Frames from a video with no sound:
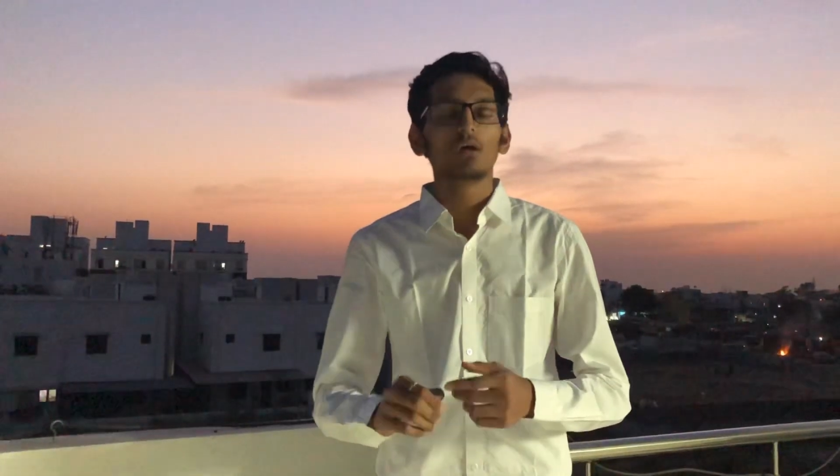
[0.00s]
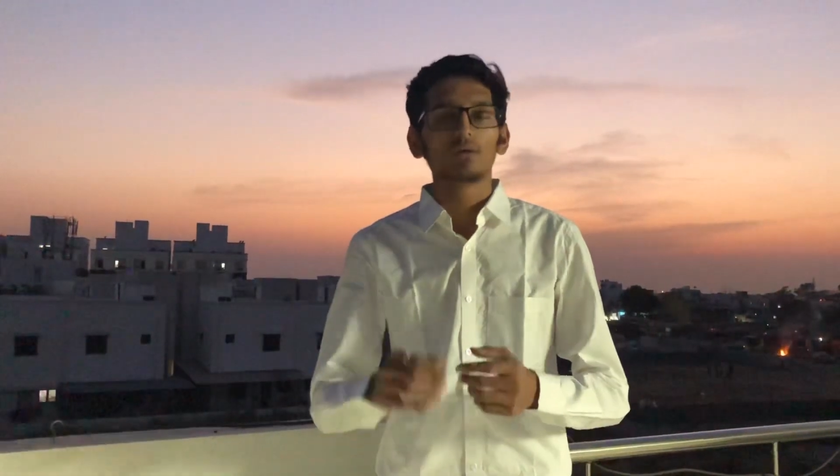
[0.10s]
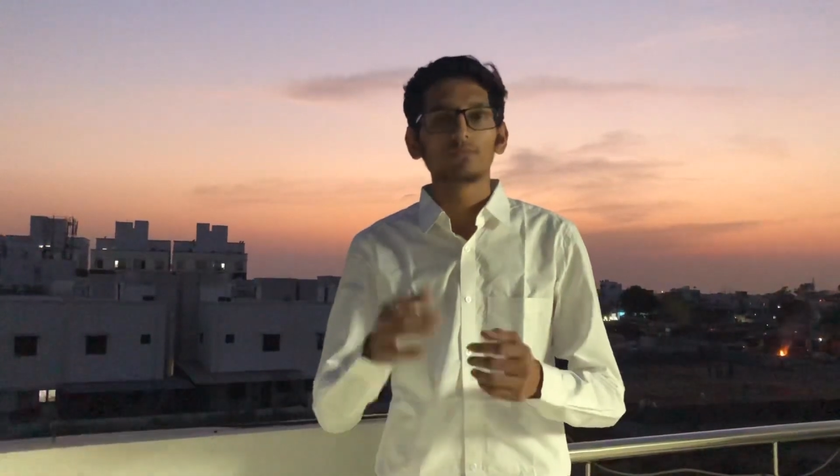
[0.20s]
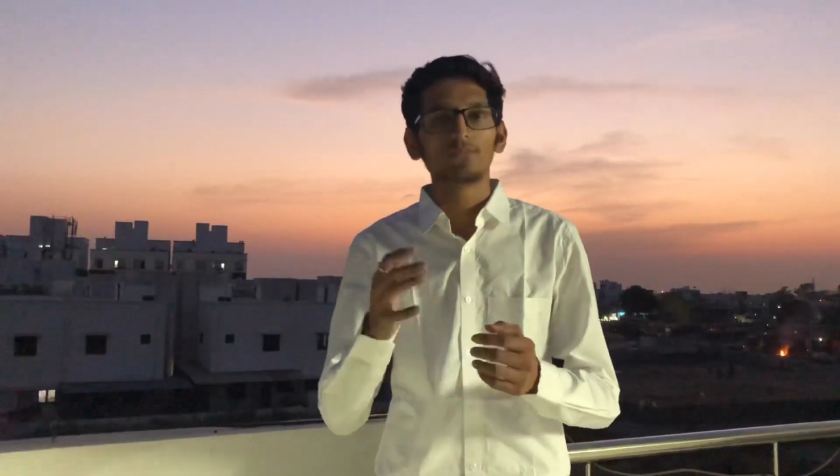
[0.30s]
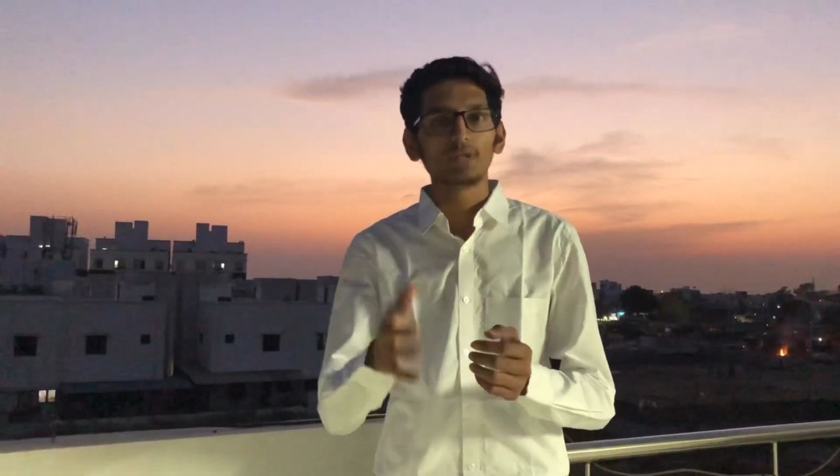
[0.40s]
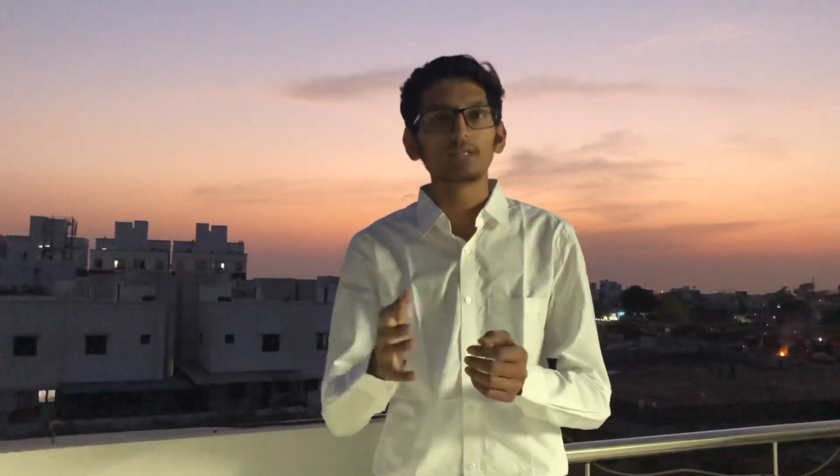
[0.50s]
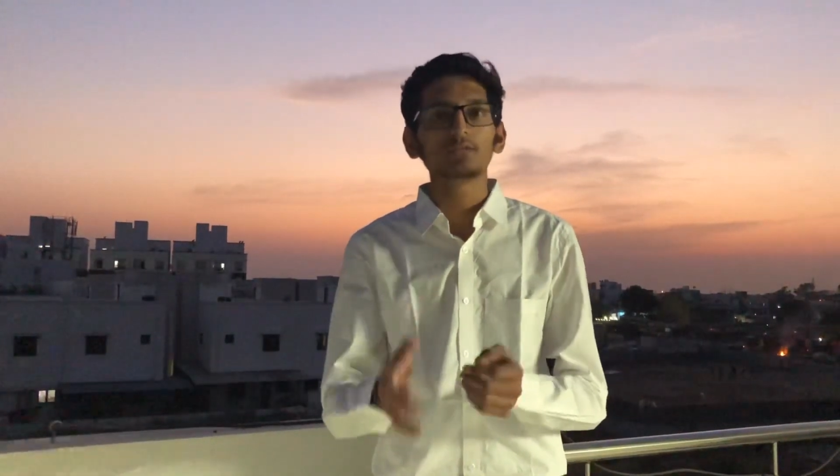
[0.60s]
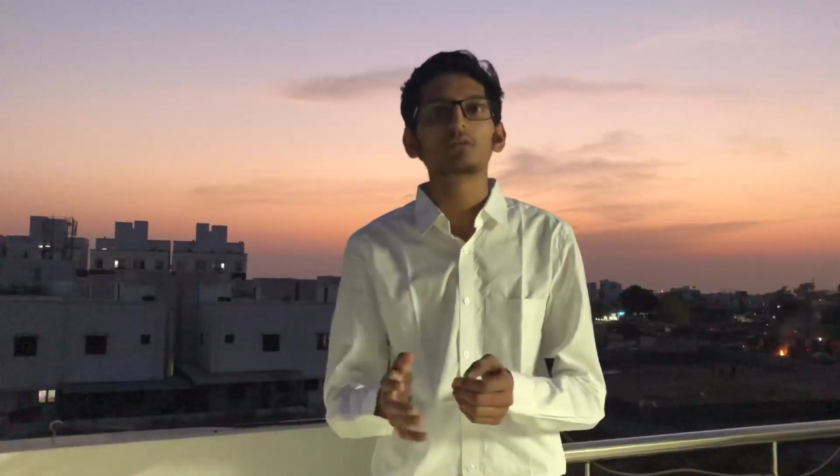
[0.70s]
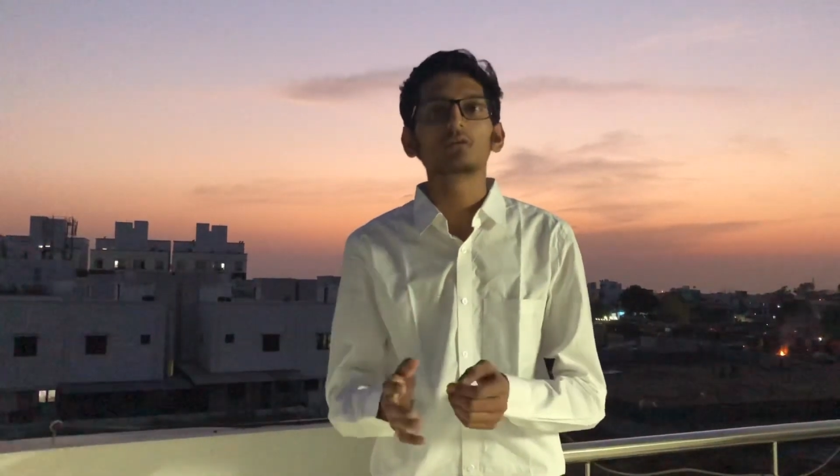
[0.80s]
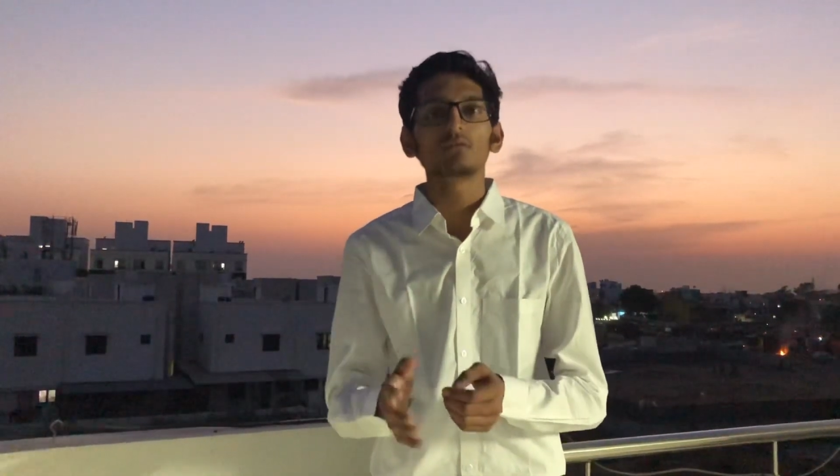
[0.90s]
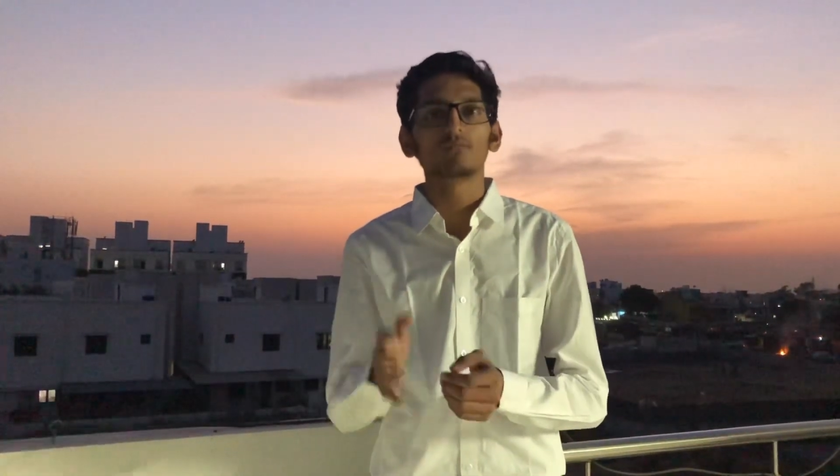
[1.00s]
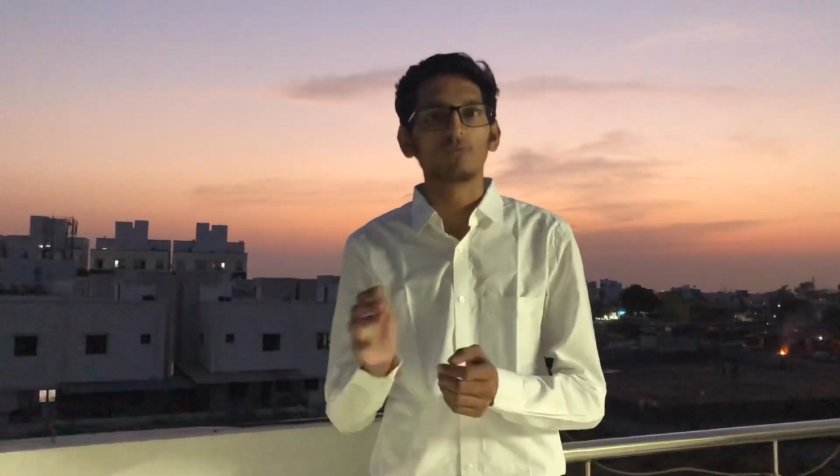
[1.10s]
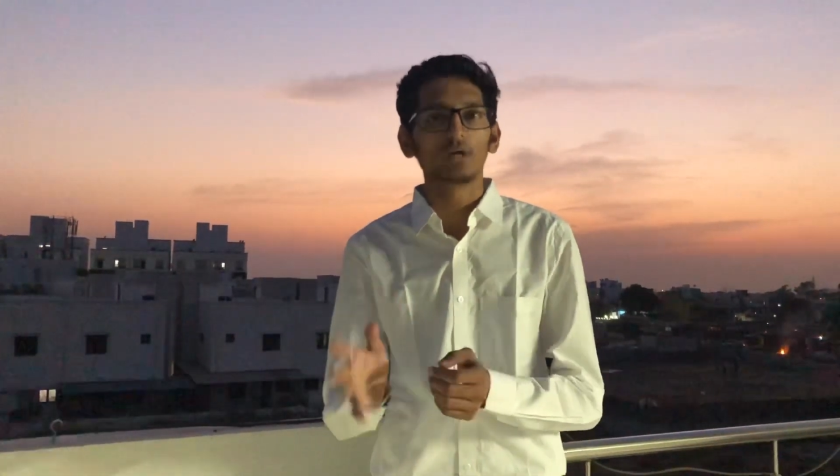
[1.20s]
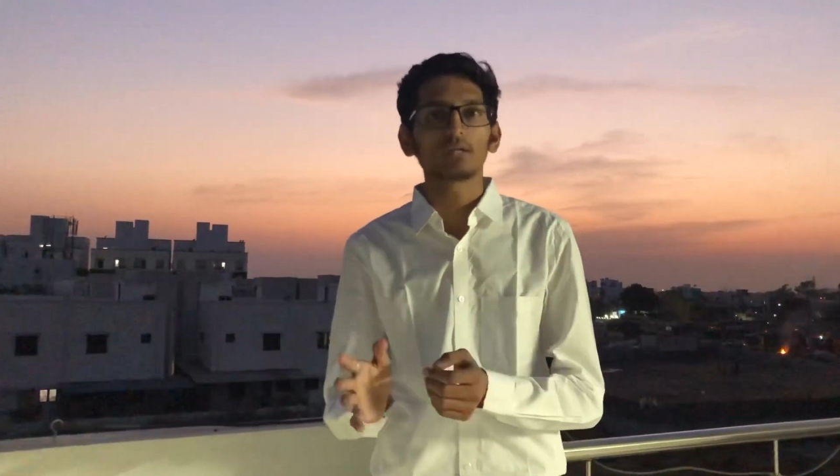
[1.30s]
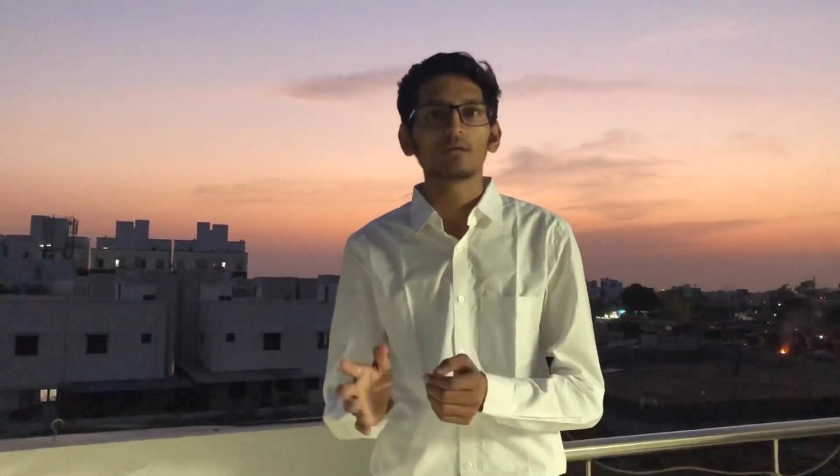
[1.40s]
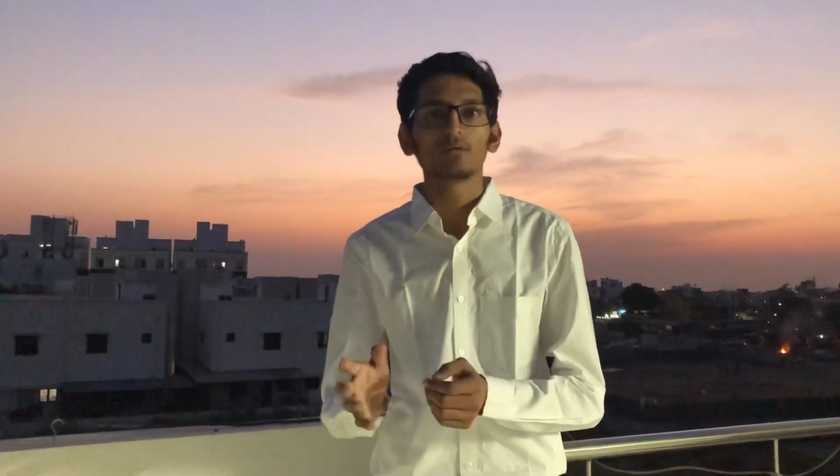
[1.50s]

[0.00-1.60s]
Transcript: freeze the work